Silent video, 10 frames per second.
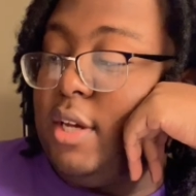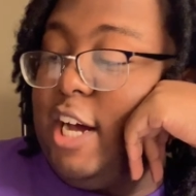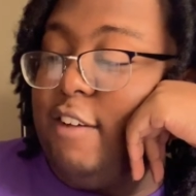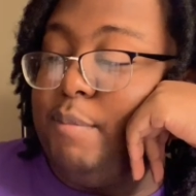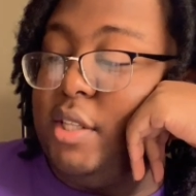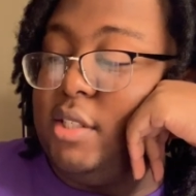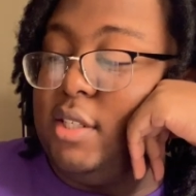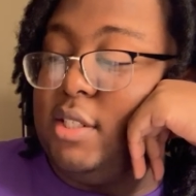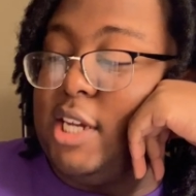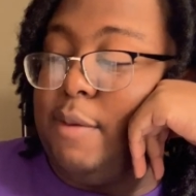I've been to
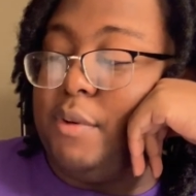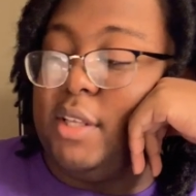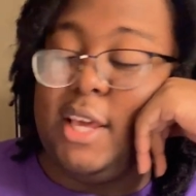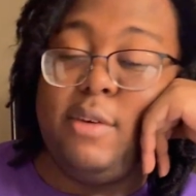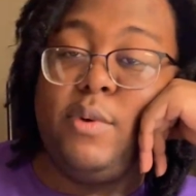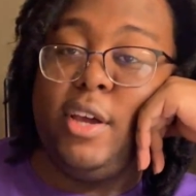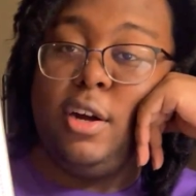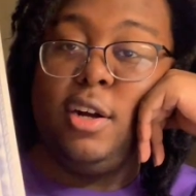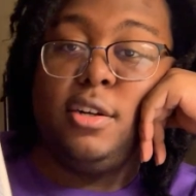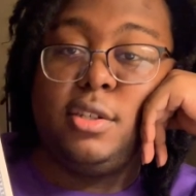the top of the Gateway
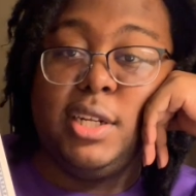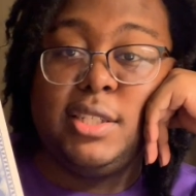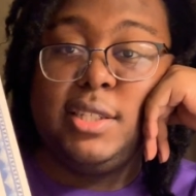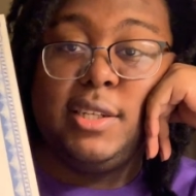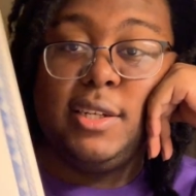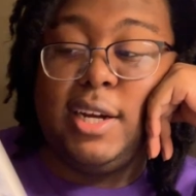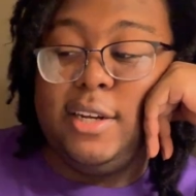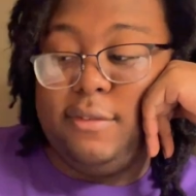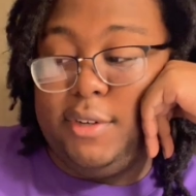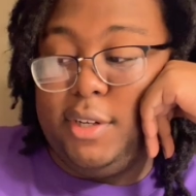Arch. That's it. I
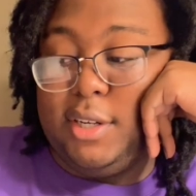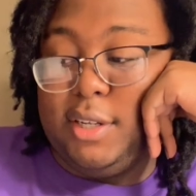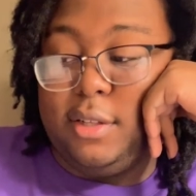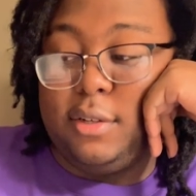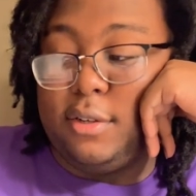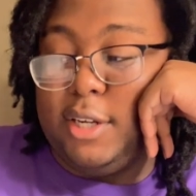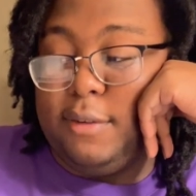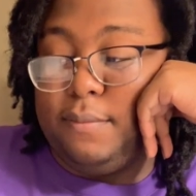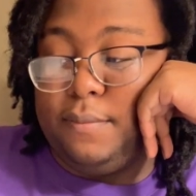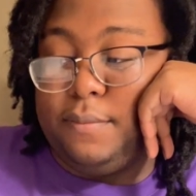didn't read all the other crap.